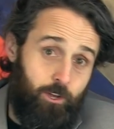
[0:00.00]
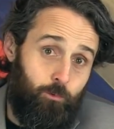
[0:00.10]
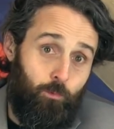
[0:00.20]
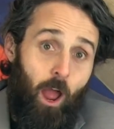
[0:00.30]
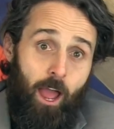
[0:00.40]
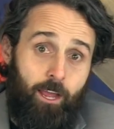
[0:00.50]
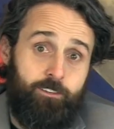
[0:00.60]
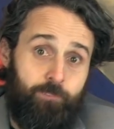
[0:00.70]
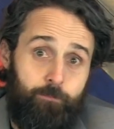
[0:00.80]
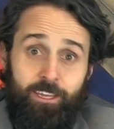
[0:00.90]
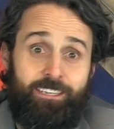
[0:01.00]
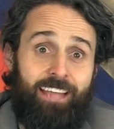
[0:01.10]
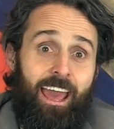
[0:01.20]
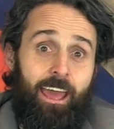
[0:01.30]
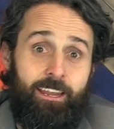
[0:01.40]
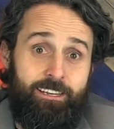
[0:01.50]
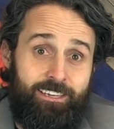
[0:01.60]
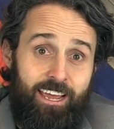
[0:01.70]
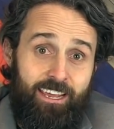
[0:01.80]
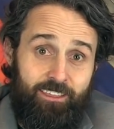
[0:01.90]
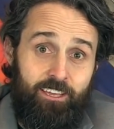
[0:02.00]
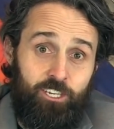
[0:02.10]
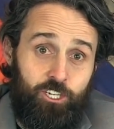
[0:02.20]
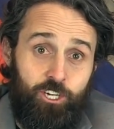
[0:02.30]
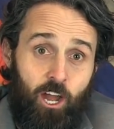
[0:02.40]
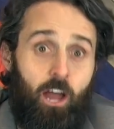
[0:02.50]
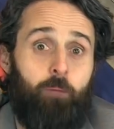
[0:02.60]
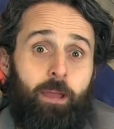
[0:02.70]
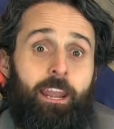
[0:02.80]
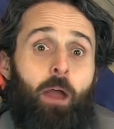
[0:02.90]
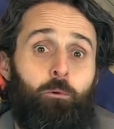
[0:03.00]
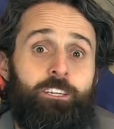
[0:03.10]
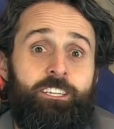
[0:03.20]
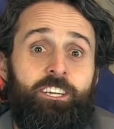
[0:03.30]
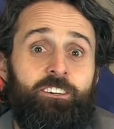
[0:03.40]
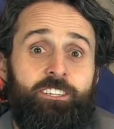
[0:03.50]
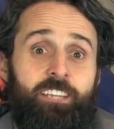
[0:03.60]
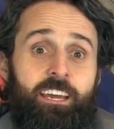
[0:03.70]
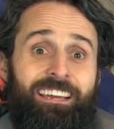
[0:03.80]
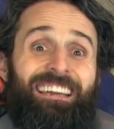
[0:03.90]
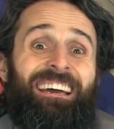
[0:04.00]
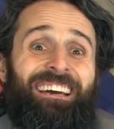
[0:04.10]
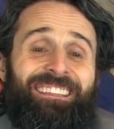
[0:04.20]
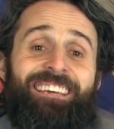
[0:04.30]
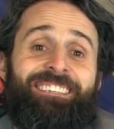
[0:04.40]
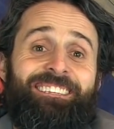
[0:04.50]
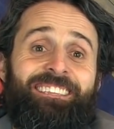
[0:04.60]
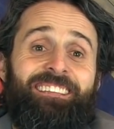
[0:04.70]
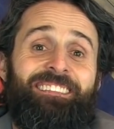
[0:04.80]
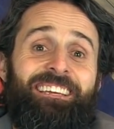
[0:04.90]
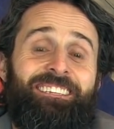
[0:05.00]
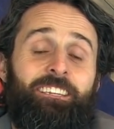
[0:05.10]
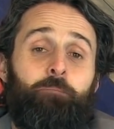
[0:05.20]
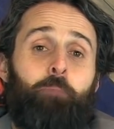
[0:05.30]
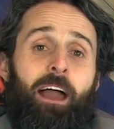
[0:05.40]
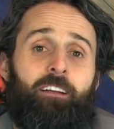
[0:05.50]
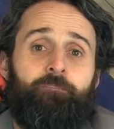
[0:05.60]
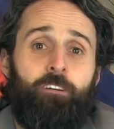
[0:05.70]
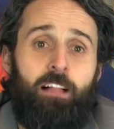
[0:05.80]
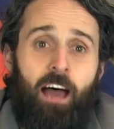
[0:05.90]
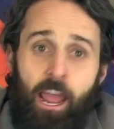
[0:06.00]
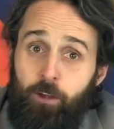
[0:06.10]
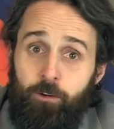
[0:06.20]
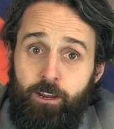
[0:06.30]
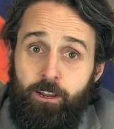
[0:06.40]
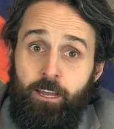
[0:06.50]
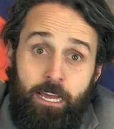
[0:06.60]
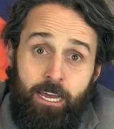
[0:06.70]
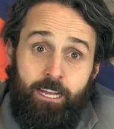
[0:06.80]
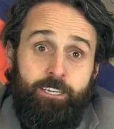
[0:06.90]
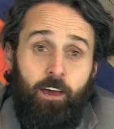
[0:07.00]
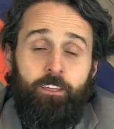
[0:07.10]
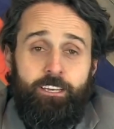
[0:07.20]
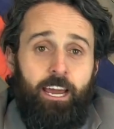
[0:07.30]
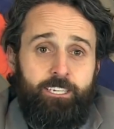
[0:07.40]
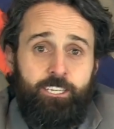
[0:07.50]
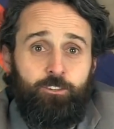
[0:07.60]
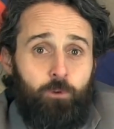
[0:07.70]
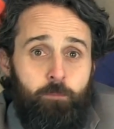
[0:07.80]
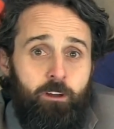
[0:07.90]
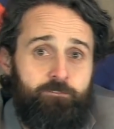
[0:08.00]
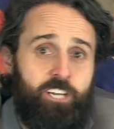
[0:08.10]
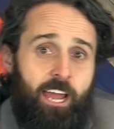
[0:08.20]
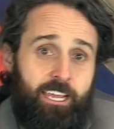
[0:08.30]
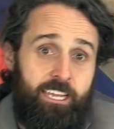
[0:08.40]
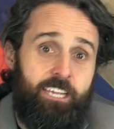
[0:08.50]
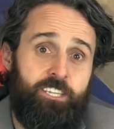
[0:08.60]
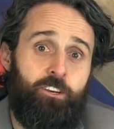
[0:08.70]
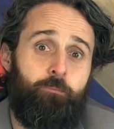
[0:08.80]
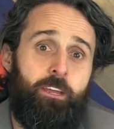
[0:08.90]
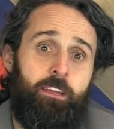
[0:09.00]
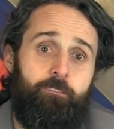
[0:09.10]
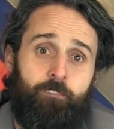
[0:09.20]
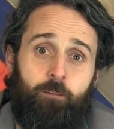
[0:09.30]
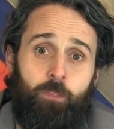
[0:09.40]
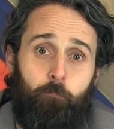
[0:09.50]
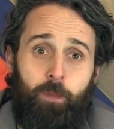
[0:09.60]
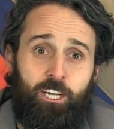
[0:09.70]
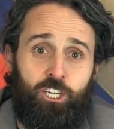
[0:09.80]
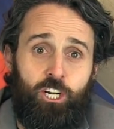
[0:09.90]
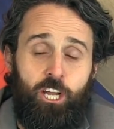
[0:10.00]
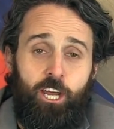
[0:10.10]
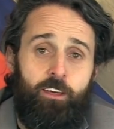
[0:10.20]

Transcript: could rise from the dead and take this job, and I would still say this is the least impactful hiring. Until the Texans remove Jack Easterby from the picture,